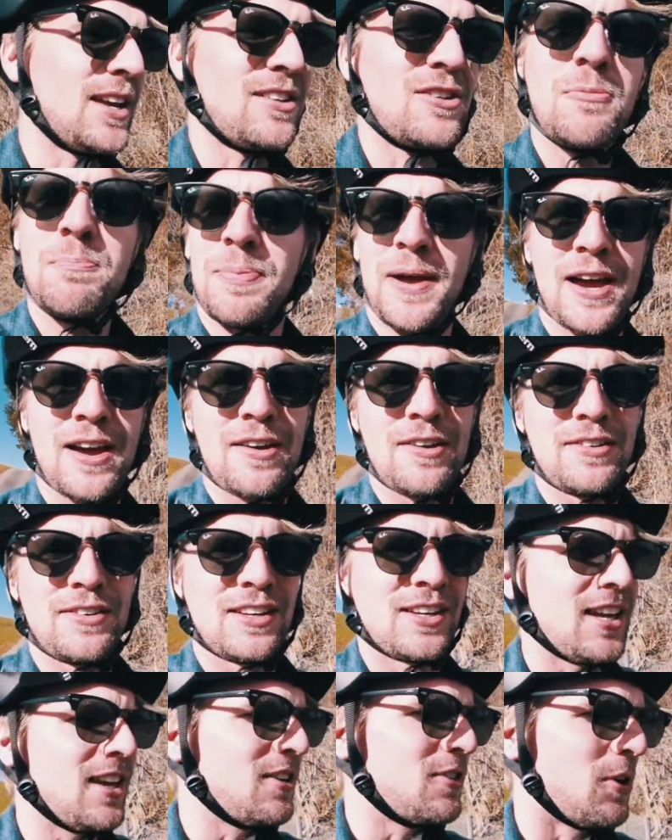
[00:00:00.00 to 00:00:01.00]
They compare
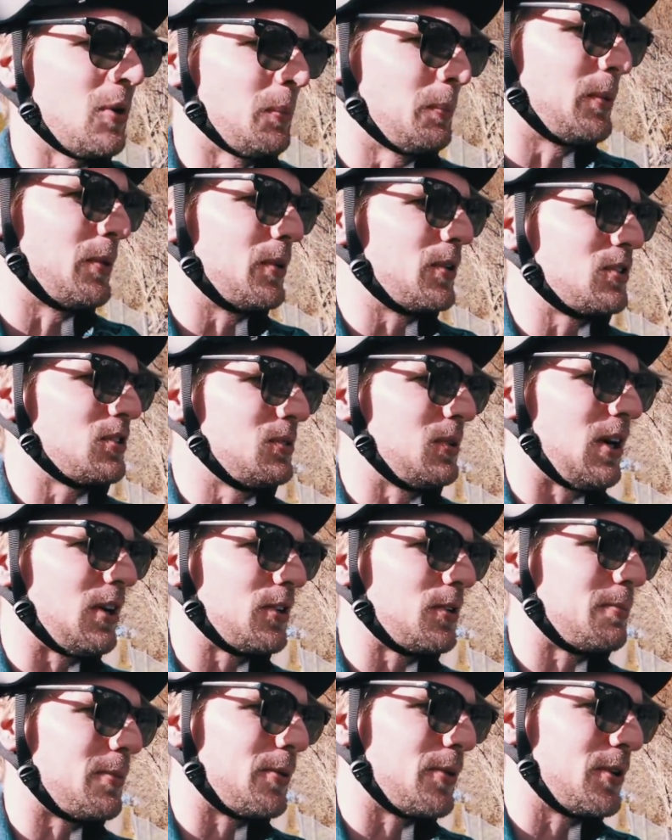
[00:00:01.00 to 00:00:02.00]
the King Kong board to
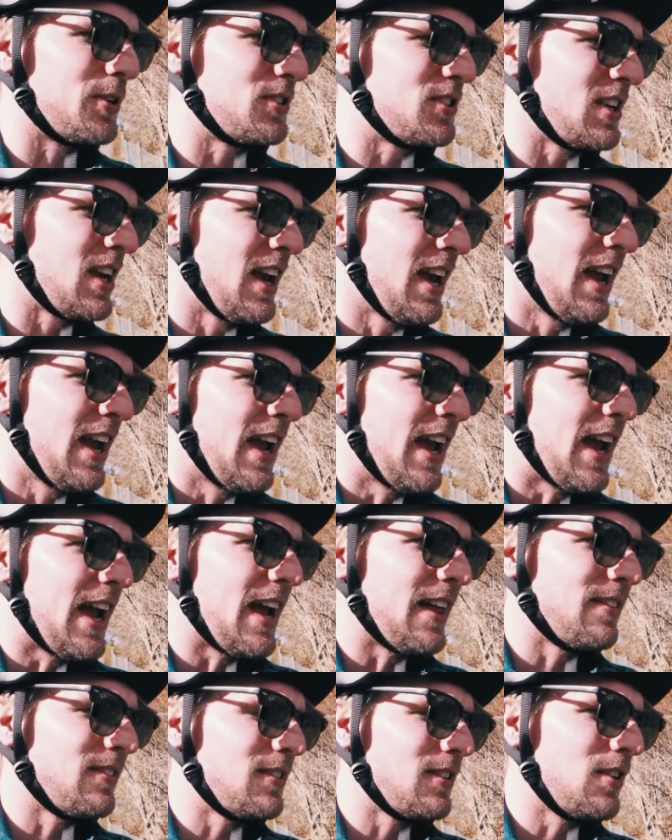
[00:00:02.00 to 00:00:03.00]
other boards,
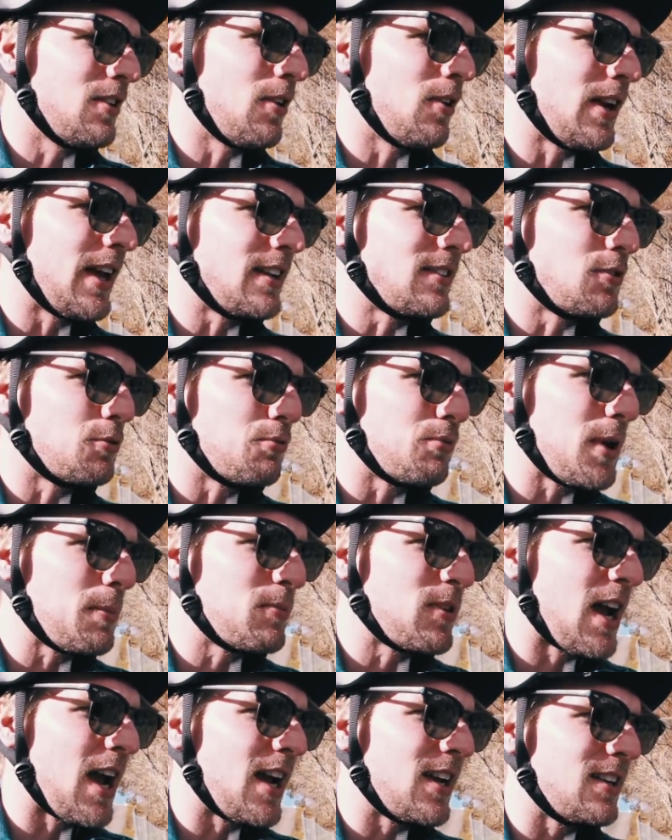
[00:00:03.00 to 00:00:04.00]
and you know, like the
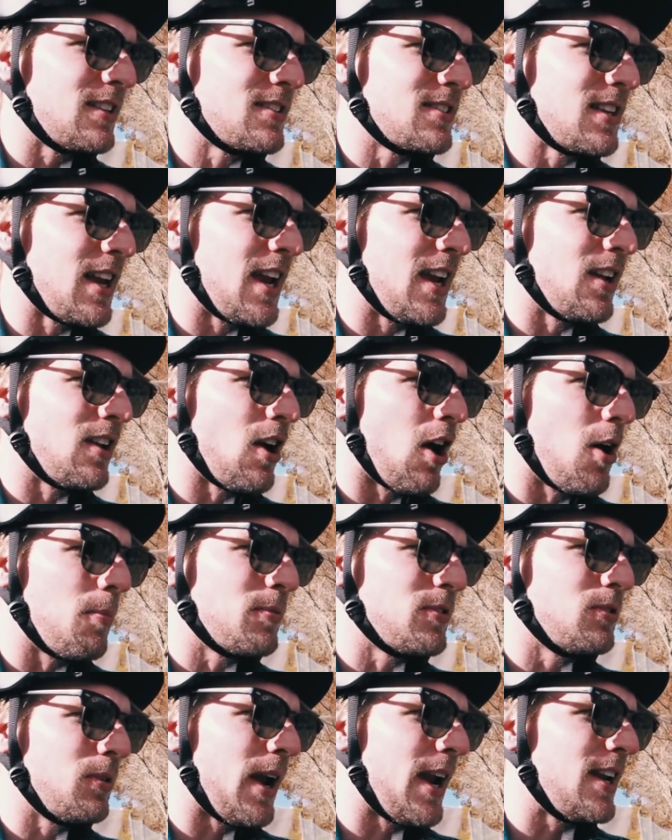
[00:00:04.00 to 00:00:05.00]
Riptide, it's saying
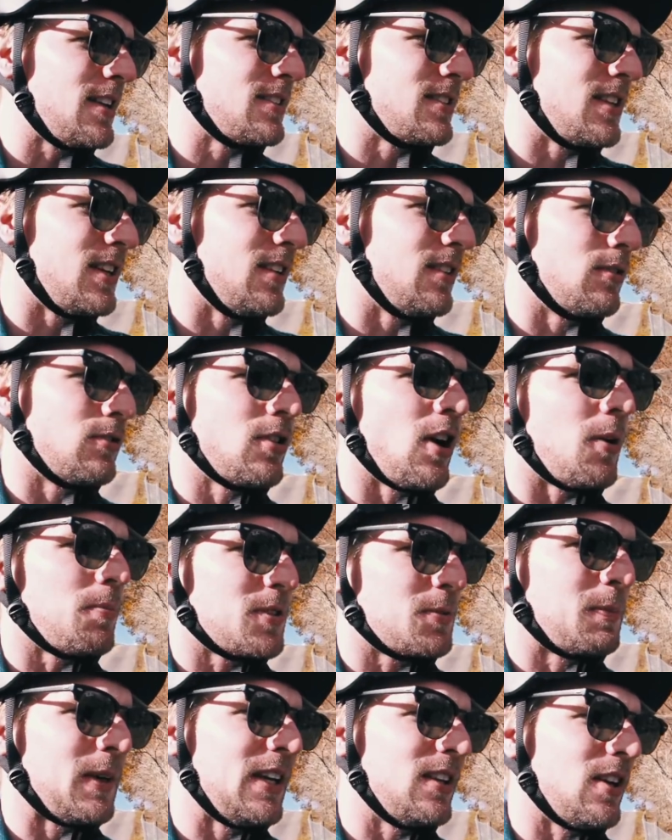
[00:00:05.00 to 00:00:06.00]
up to 18
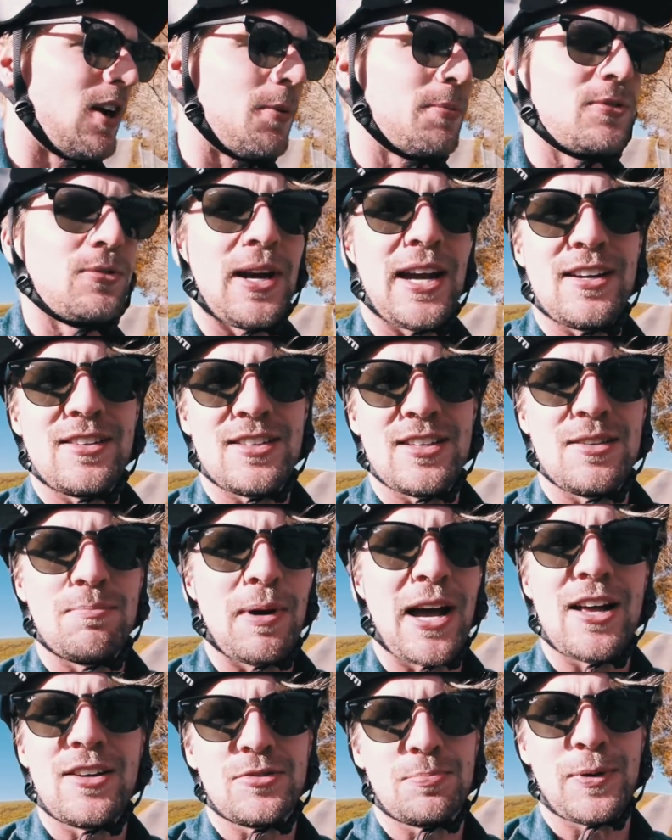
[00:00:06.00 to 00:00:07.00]
top speed, up to 18
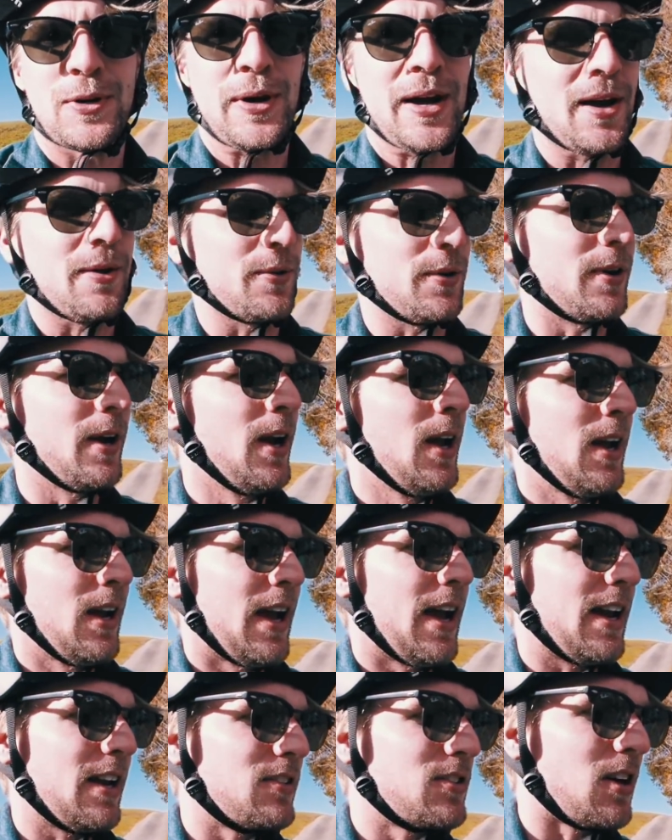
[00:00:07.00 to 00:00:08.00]
miles per hour,
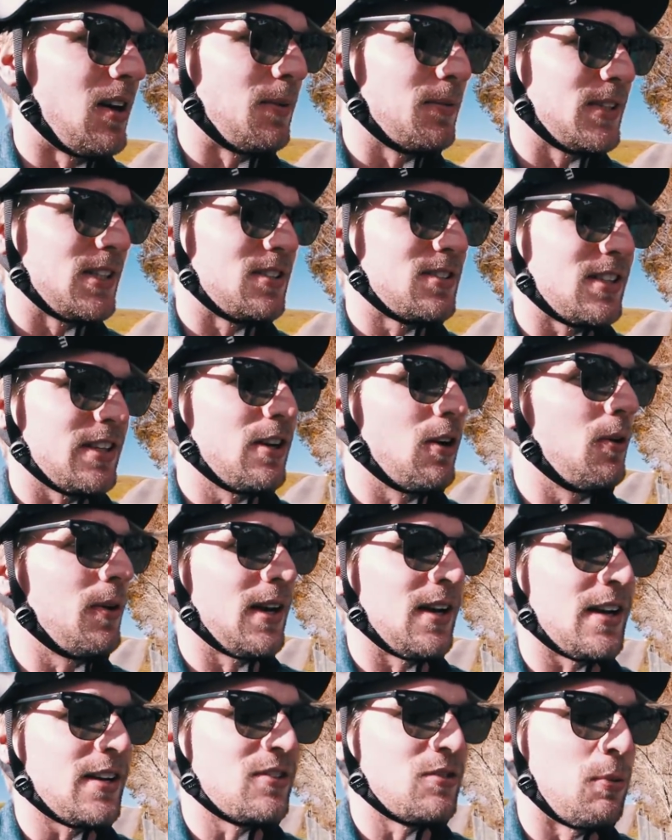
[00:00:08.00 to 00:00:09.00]
and it's obviously
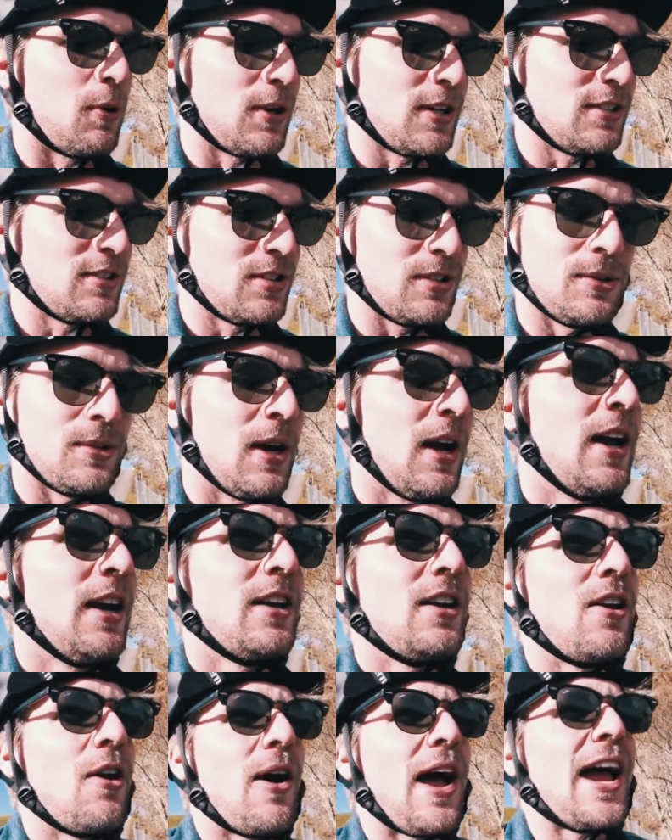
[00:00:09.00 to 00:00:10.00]
going like 22.
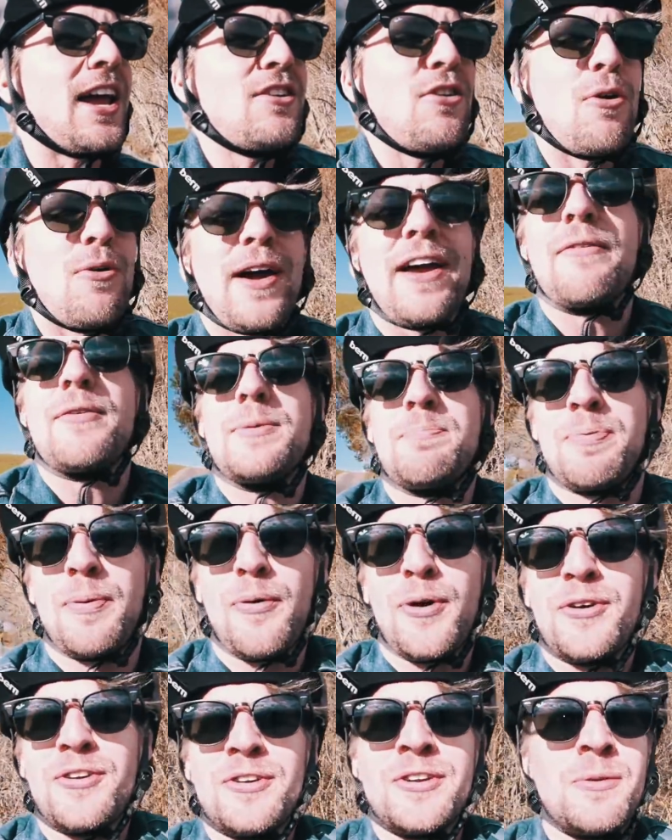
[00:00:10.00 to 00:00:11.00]
You know, I know every
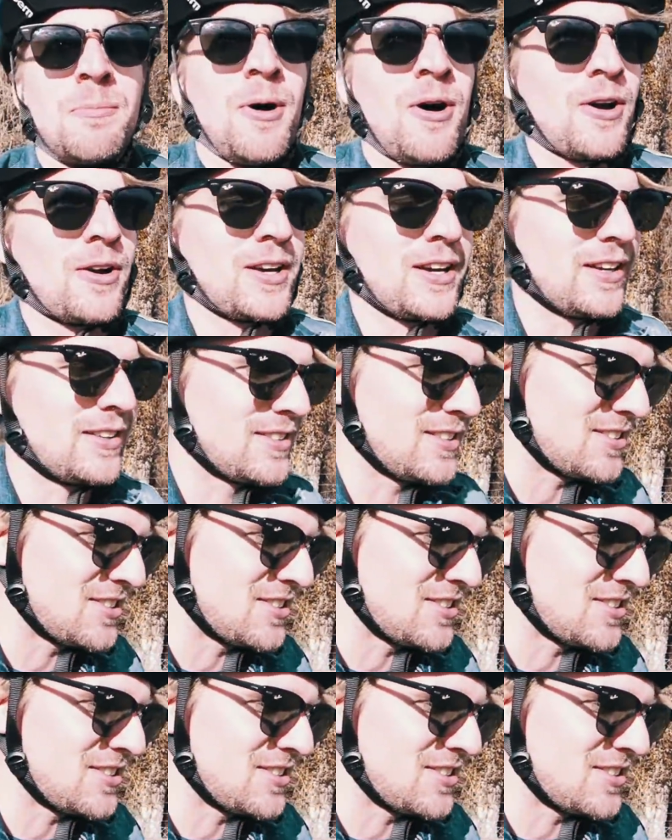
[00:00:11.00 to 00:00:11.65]
board on the market.